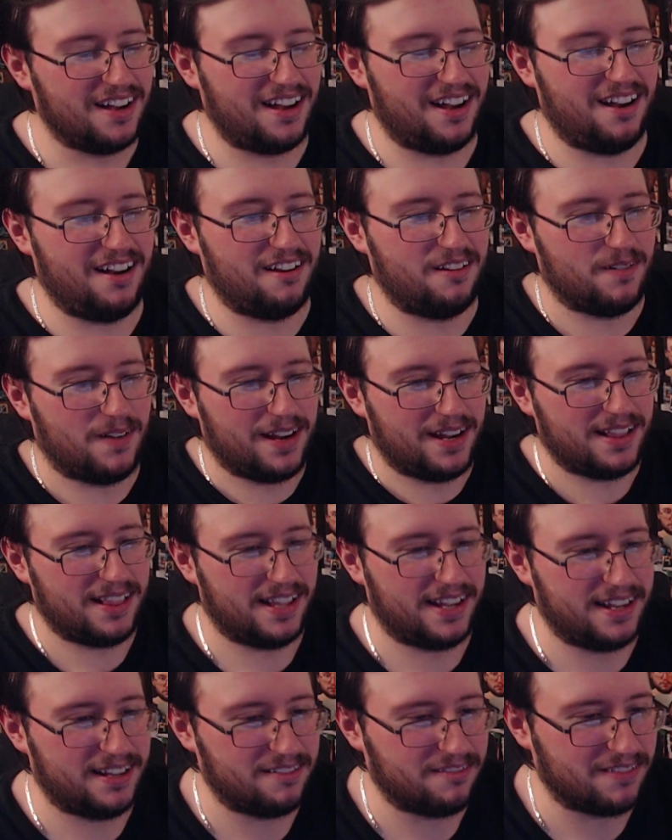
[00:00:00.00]
oh right
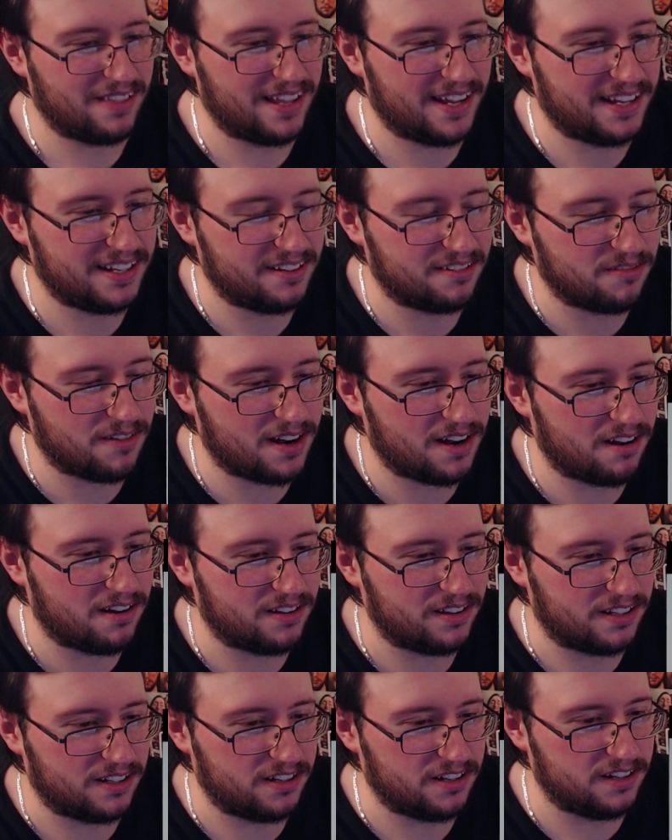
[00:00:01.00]
land landed right on
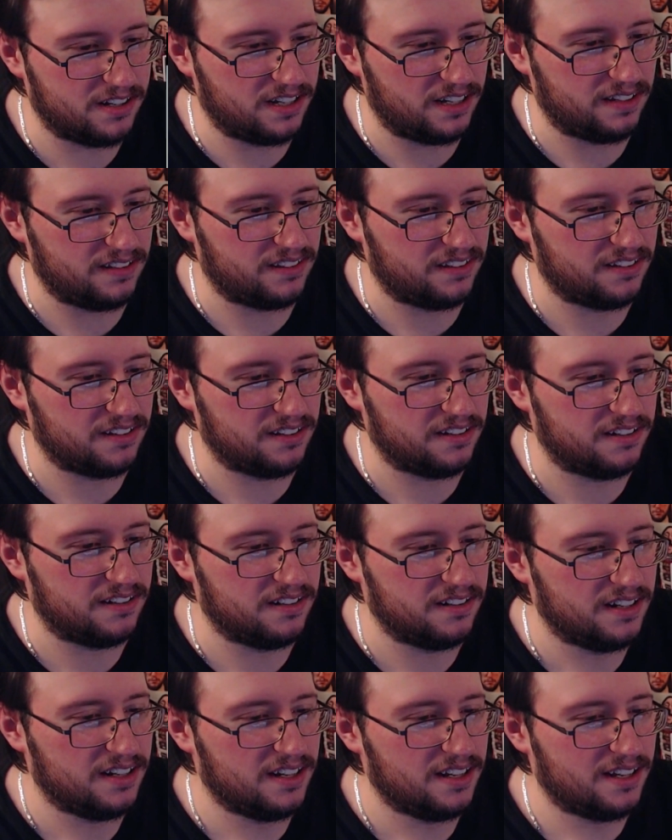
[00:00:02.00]
the goodies too
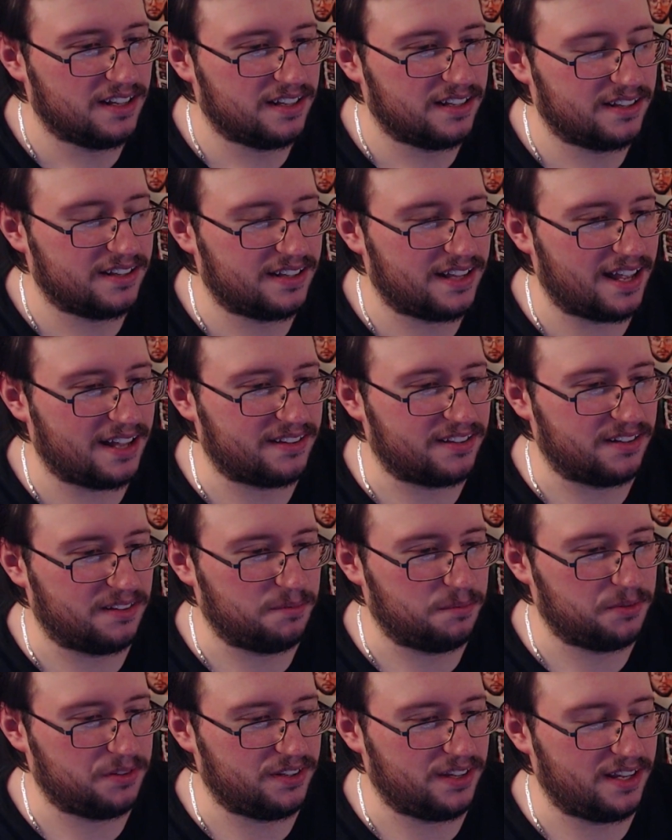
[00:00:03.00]
that's
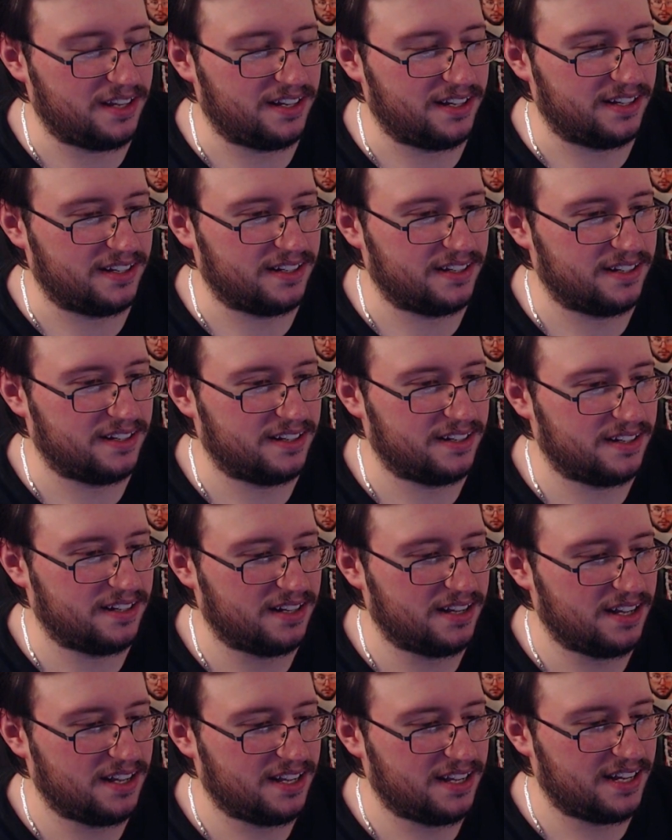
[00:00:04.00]
upsetting
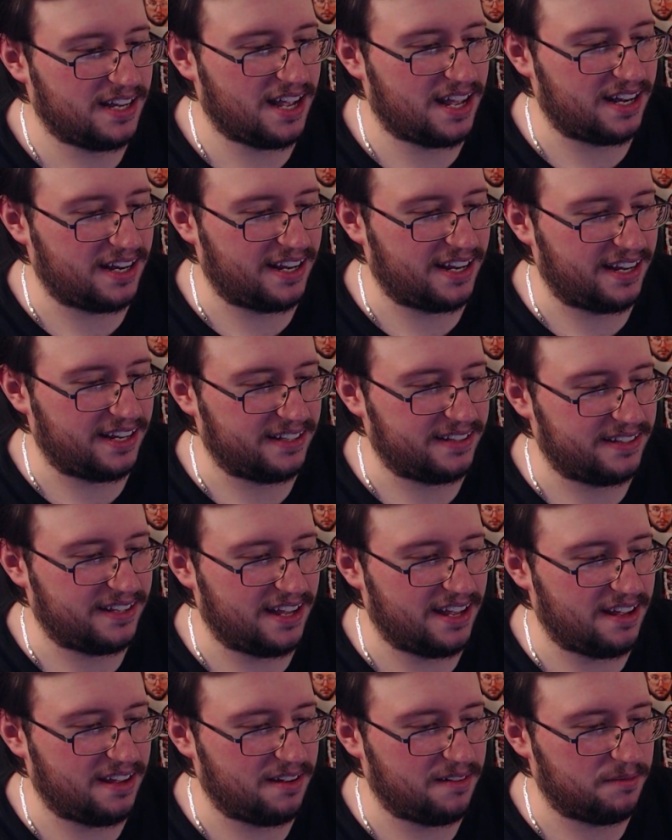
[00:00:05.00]
gotta hate
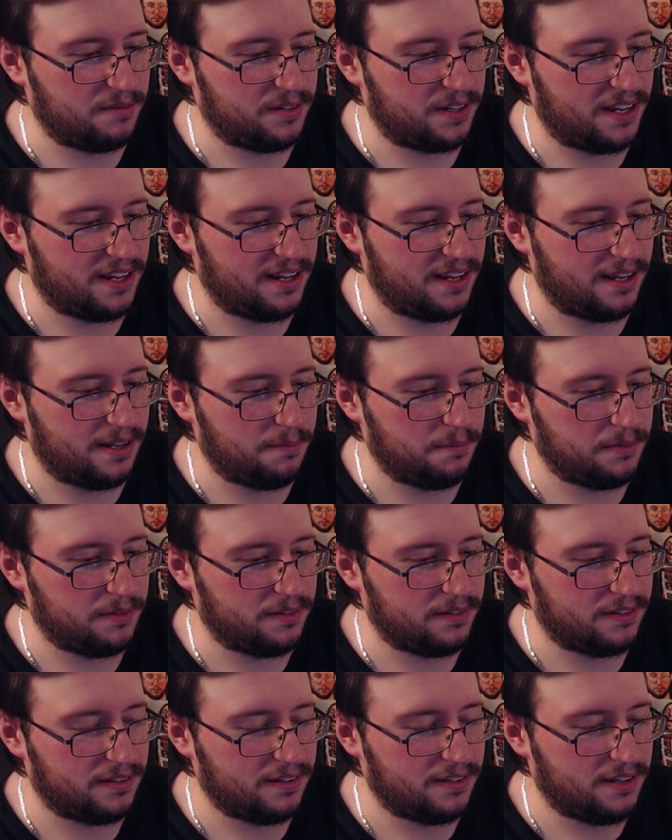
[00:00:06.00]
that when that
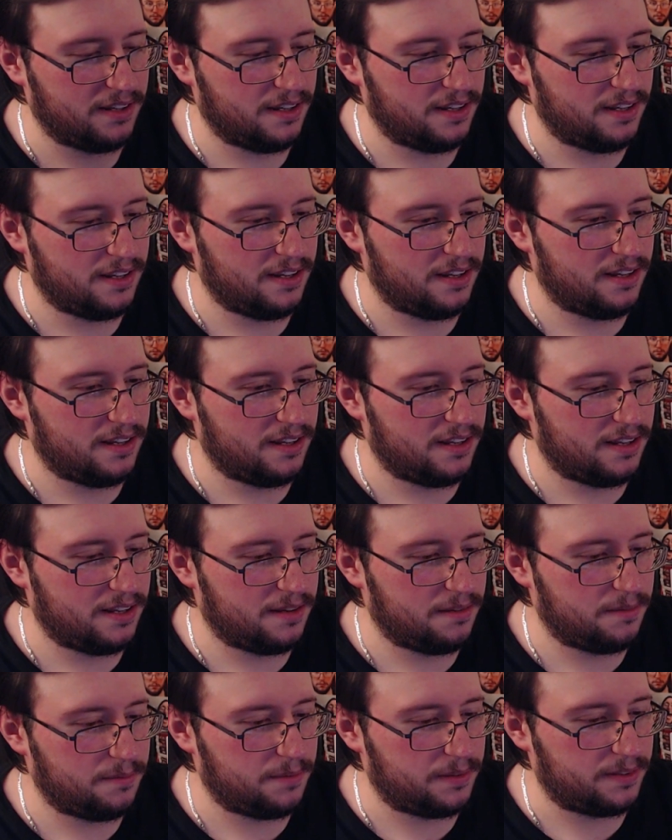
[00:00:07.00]
happens
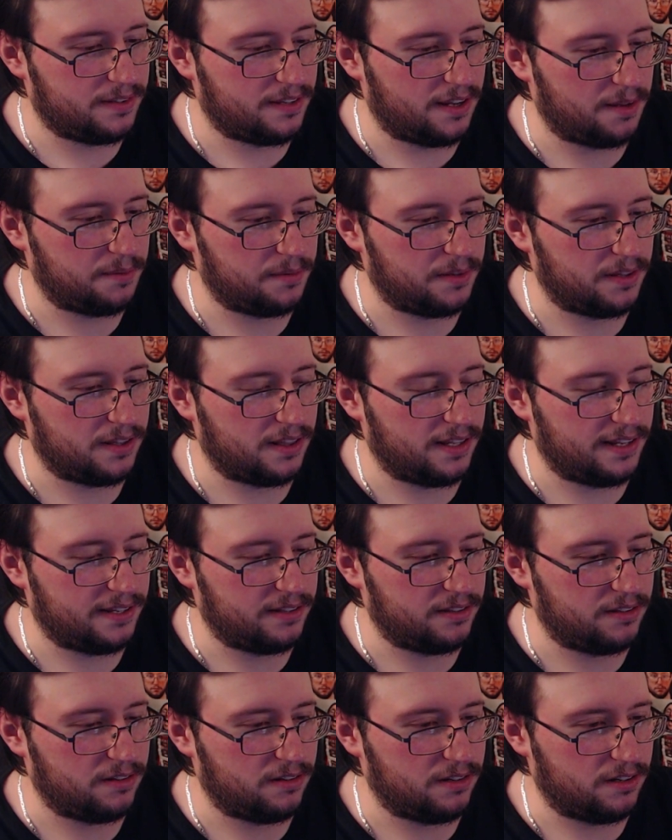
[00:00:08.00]
how many times I
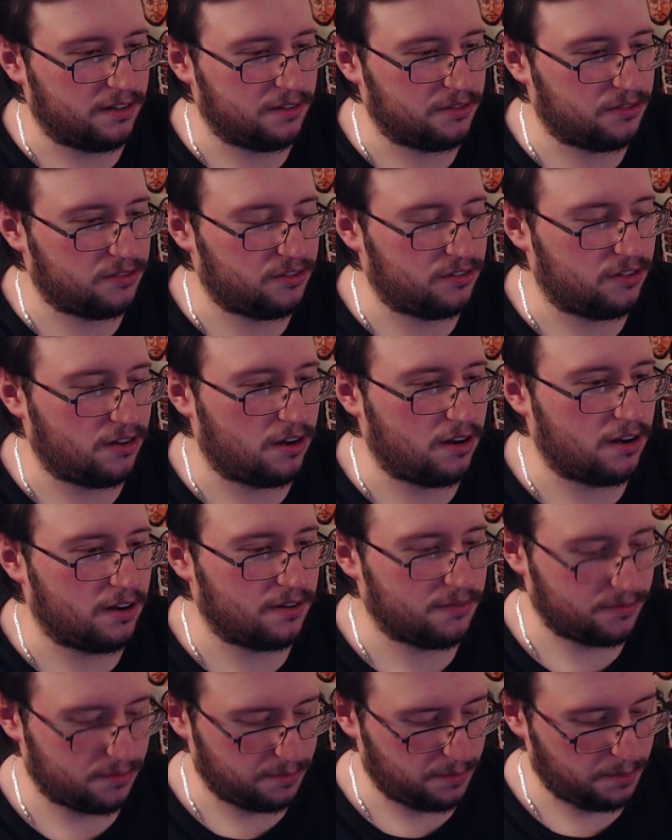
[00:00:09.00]
landed on a star
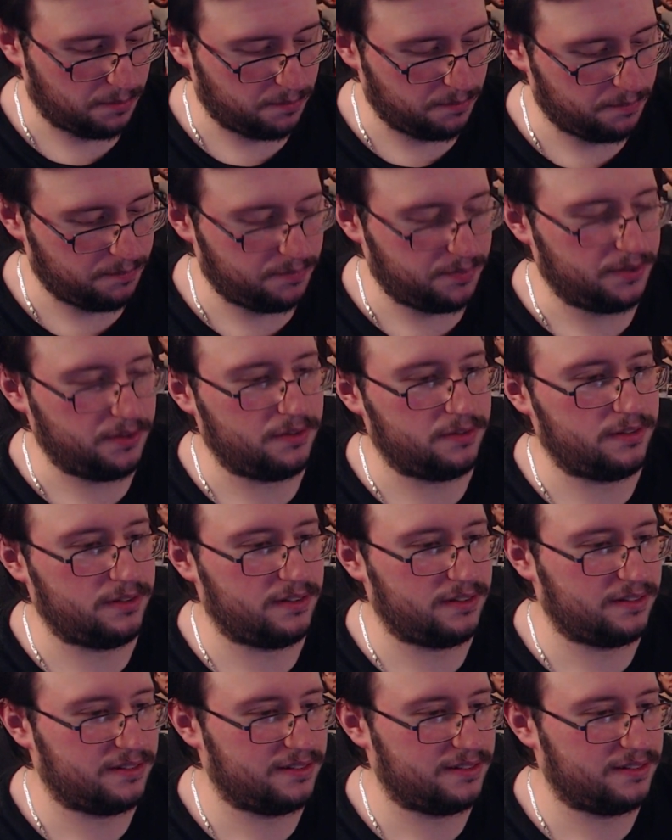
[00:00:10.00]
from a building?